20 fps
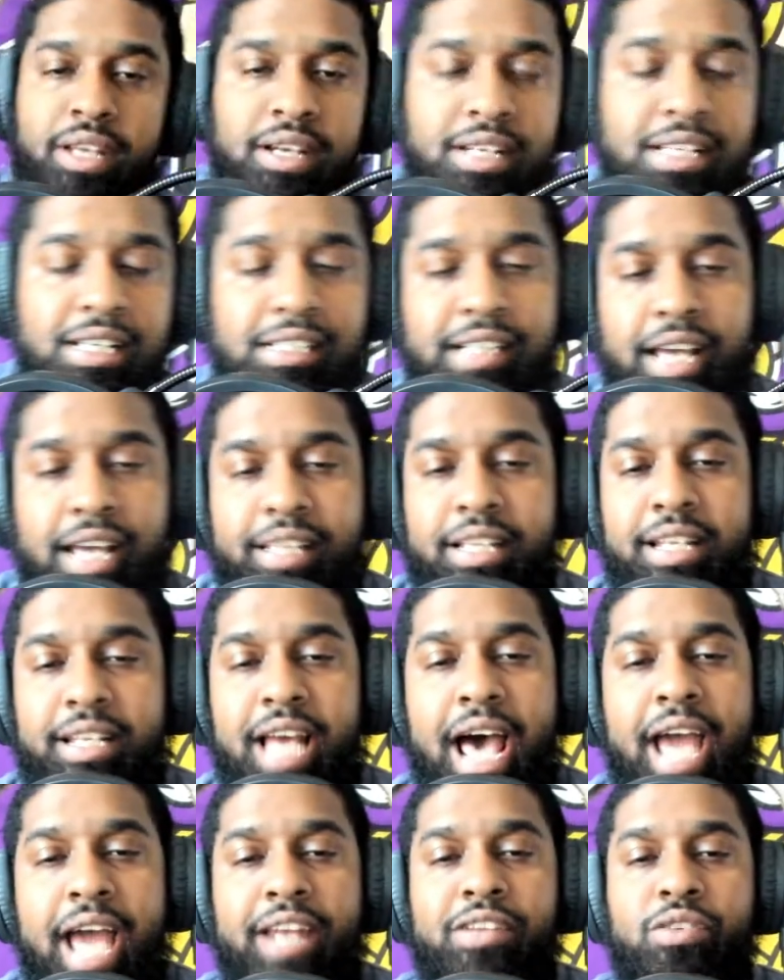This ain't the
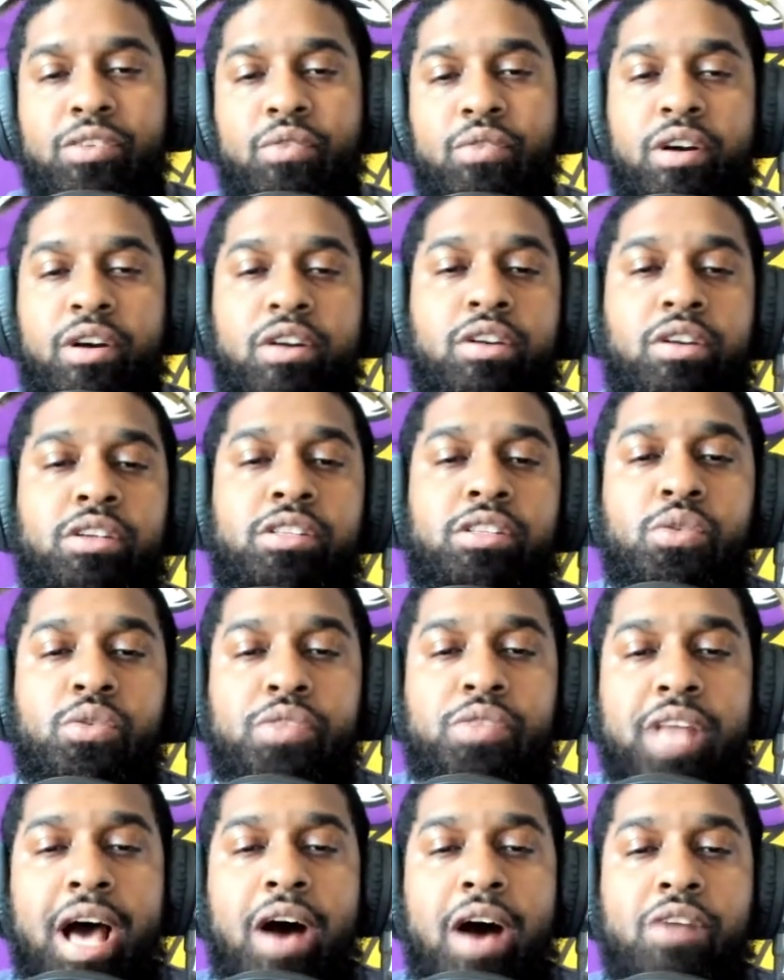90s or the early
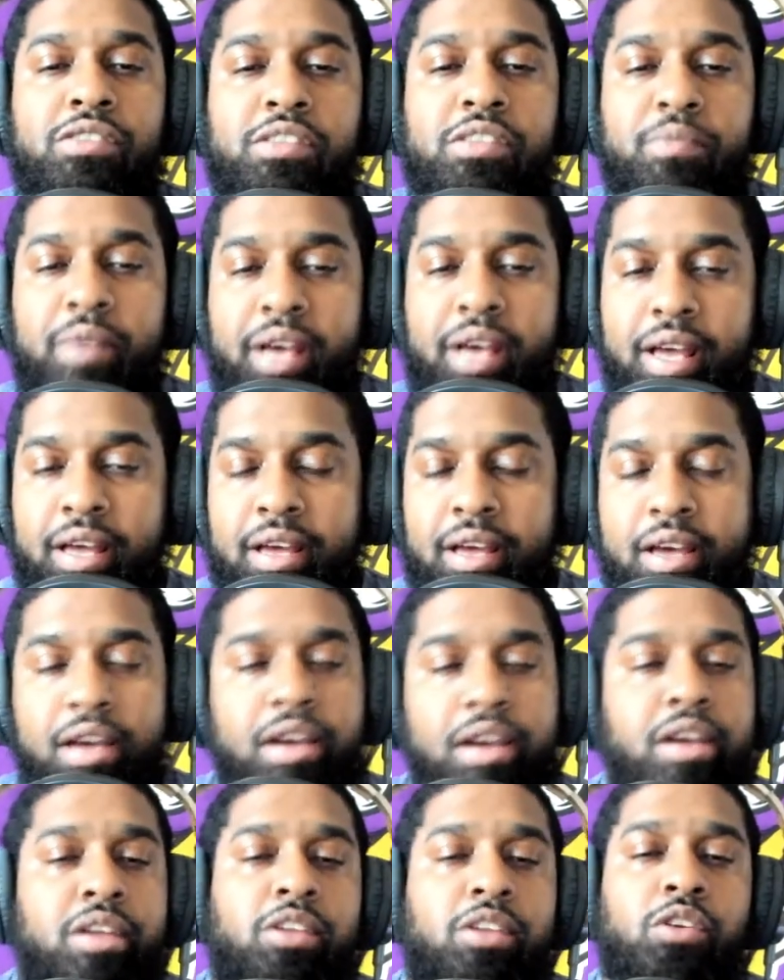2000s, man.
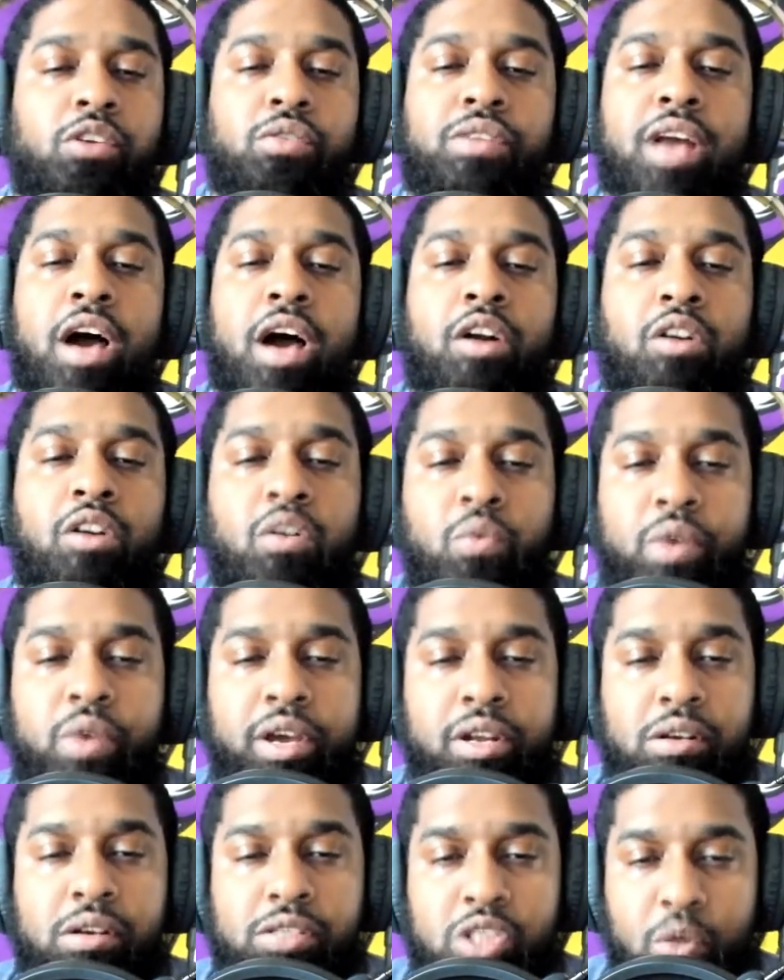You're not going to
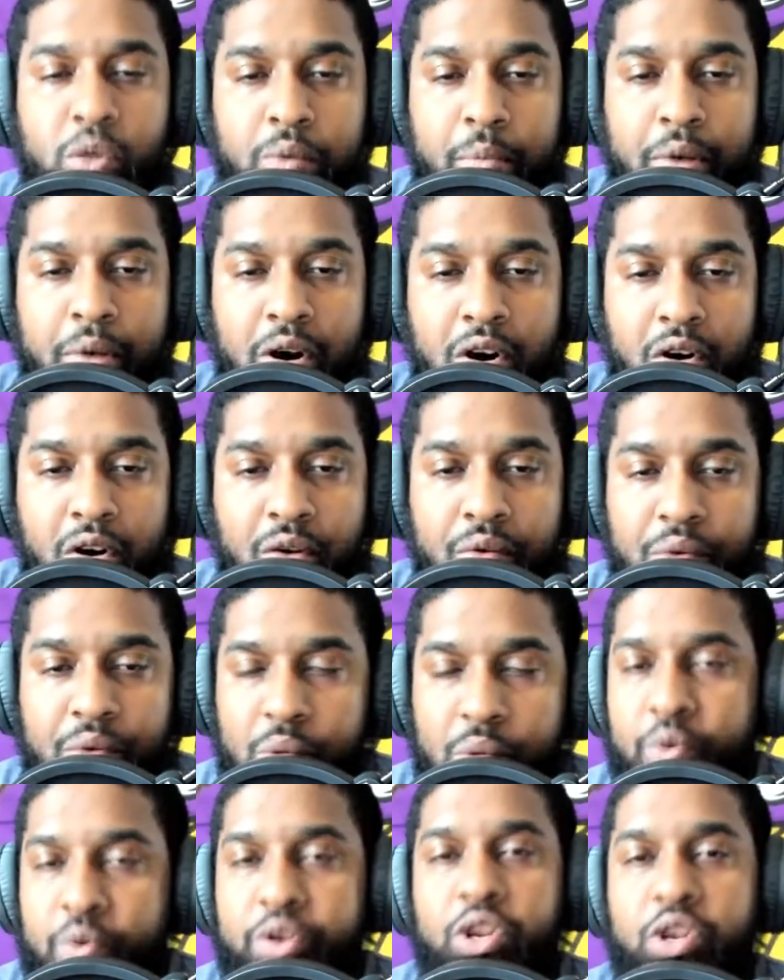win no Super Bowl
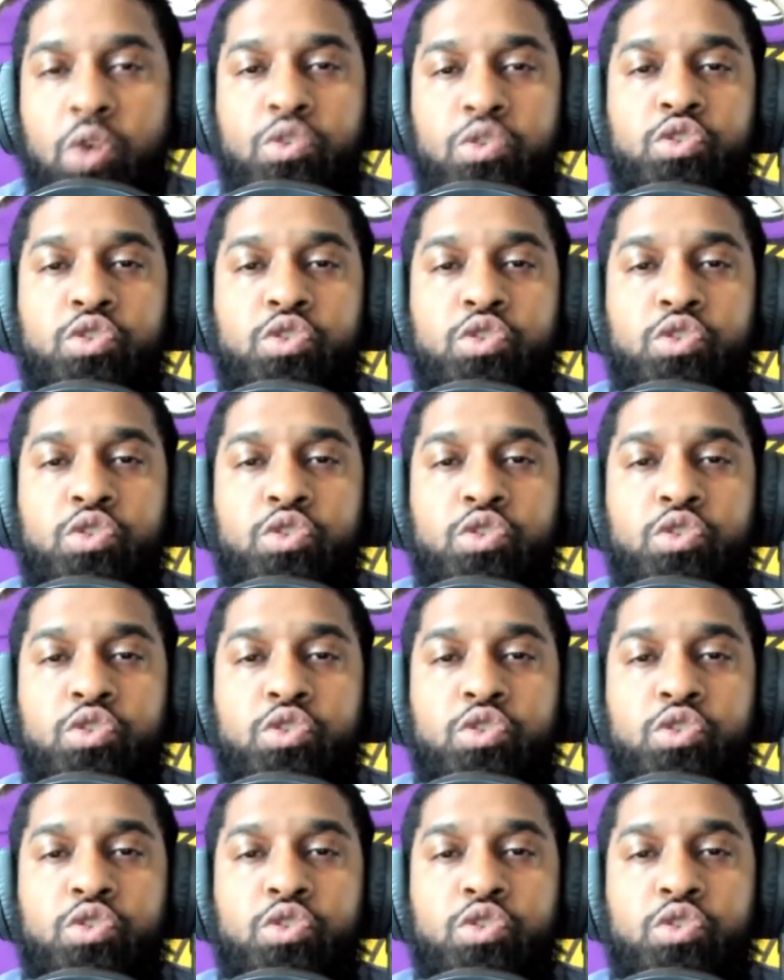with no